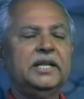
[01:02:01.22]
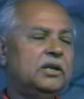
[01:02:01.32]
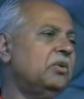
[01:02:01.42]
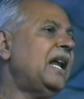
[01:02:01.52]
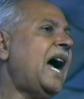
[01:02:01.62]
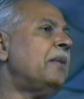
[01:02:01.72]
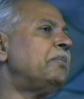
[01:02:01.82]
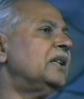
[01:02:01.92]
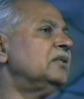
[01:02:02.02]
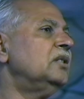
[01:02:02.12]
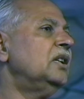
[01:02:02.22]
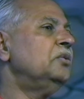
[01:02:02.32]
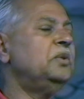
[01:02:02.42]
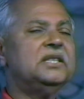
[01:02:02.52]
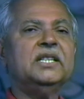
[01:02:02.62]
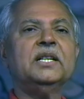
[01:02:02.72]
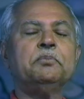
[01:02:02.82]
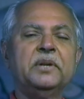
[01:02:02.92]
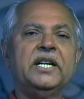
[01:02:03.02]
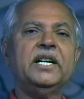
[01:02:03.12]
it will happen within
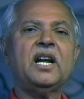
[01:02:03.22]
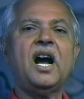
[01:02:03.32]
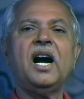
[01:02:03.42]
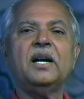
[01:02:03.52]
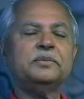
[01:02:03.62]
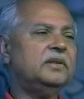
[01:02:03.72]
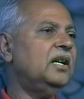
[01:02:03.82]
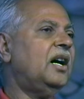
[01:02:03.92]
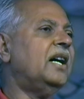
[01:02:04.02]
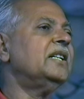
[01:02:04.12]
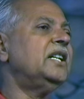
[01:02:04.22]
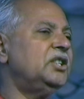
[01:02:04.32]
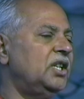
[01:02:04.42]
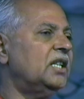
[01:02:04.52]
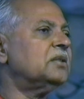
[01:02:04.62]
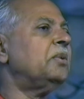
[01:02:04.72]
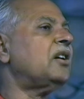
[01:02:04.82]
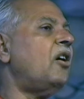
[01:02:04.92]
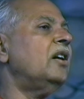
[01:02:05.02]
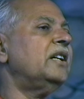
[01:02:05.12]
the period of one hundred years,
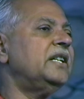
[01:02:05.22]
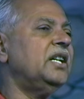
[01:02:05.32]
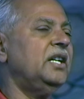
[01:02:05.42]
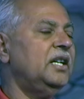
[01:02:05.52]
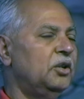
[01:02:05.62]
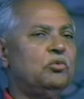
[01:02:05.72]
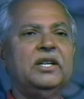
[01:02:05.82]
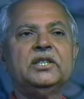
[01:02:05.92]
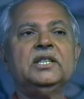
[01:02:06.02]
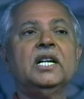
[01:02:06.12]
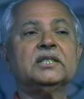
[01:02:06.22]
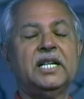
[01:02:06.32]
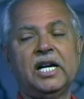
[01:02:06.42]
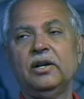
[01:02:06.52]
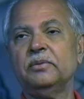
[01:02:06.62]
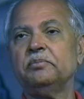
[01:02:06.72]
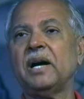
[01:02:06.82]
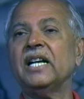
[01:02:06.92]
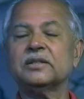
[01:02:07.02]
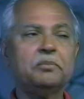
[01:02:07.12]
but already twenty years
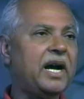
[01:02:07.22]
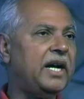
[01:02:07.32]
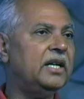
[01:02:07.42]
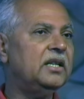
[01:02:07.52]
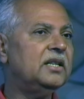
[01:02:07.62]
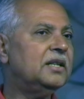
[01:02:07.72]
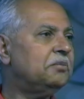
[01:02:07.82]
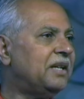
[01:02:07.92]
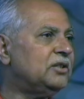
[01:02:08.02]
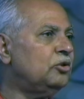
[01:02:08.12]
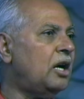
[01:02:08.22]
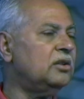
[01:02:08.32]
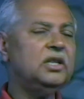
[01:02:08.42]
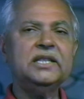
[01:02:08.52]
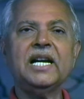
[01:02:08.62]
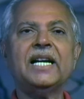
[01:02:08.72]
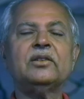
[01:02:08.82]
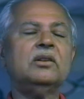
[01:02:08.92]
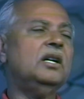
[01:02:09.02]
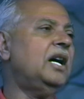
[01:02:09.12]
have passed by. But you need
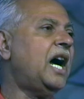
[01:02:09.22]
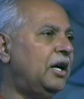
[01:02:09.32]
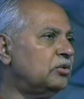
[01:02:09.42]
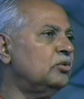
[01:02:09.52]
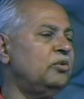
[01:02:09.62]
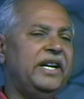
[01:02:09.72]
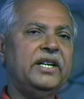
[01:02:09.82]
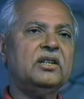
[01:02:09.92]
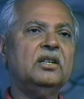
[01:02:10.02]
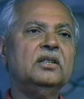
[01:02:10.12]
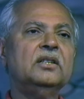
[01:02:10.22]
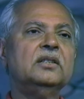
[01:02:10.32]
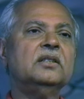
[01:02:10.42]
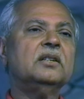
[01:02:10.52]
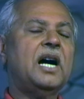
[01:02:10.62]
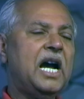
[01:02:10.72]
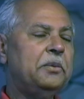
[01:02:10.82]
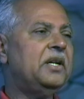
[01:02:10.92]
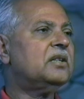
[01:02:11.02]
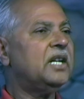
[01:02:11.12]
not have to wait.
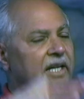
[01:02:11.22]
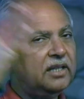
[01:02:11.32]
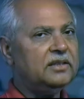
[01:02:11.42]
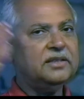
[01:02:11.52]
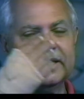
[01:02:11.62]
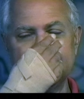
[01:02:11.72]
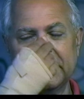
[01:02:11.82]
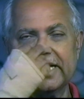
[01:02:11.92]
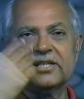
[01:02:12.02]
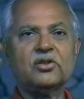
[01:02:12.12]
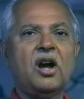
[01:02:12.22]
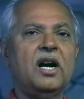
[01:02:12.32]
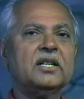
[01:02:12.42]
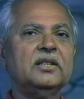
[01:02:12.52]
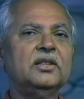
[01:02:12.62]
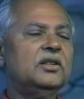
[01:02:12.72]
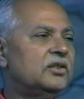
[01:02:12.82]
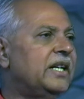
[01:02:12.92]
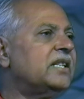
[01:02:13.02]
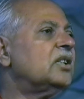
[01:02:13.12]
I will tell in next talk
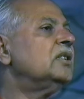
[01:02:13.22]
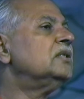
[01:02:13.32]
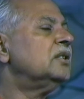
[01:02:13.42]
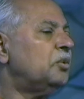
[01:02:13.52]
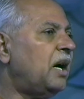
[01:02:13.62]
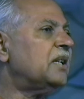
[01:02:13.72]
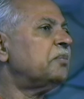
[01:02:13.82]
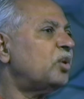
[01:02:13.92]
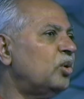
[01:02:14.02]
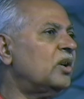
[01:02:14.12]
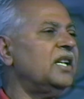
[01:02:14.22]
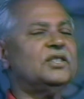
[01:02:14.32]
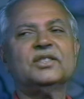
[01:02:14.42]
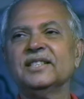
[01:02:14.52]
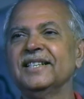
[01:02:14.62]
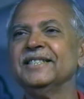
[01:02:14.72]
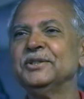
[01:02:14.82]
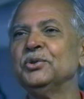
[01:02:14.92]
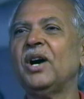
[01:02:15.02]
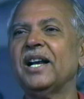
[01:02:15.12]
that what progress
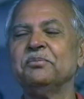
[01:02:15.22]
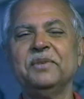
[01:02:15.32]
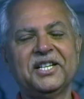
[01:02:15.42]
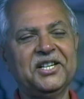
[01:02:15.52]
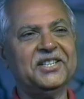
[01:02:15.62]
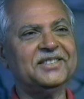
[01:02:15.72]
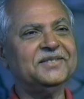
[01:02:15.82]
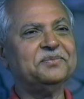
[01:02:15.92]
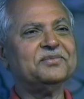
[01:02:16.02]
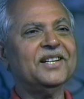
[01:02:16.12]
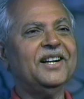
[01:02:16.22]
you are making.